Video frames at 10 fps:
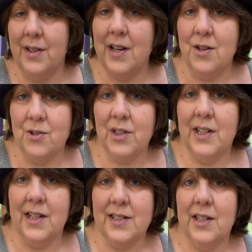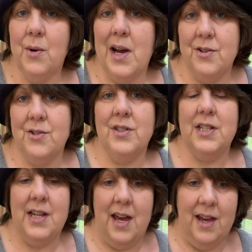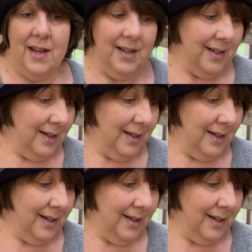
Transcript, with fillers: They usually get to go out during the day.